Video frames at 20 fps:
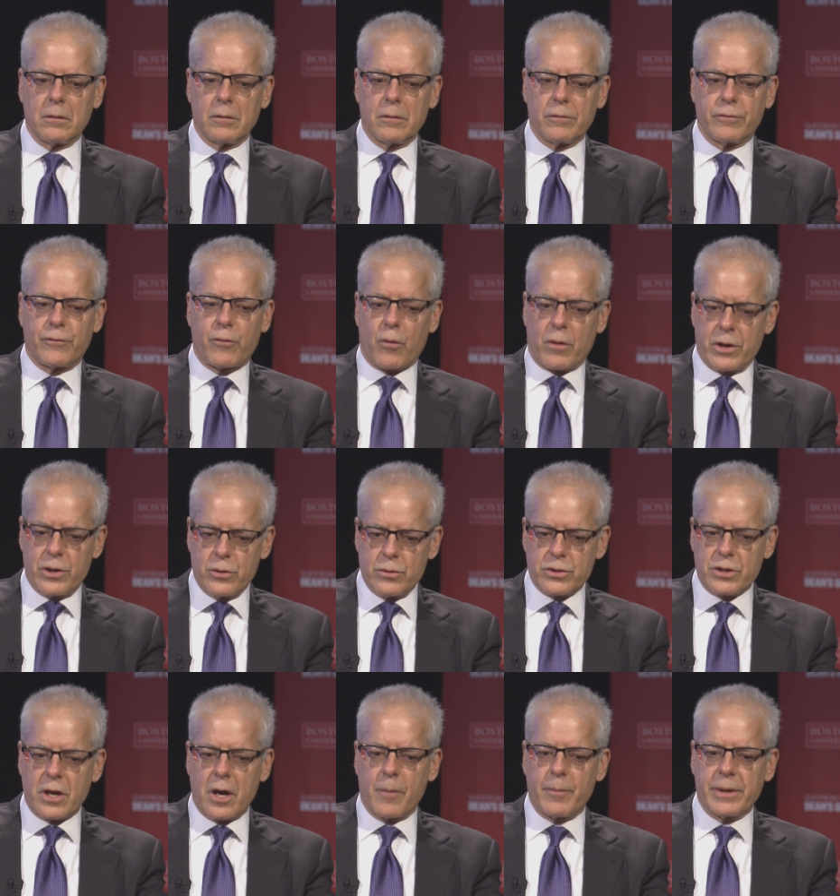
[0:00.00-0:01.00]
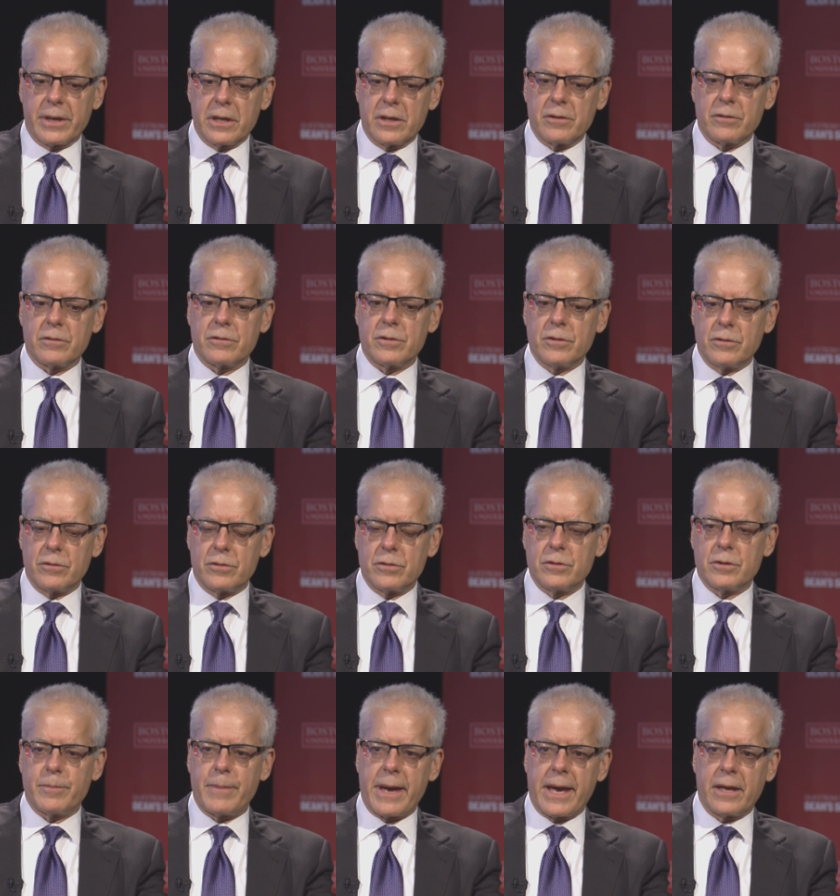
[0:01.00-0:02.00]
for a news company to, to, to
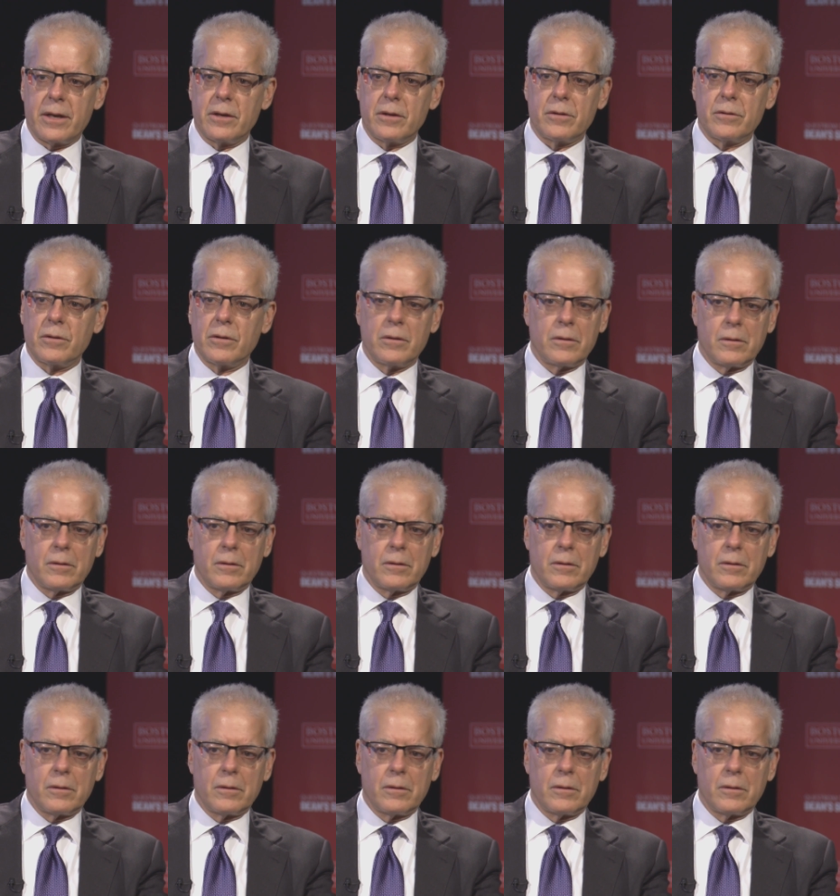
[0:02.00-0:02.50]
depend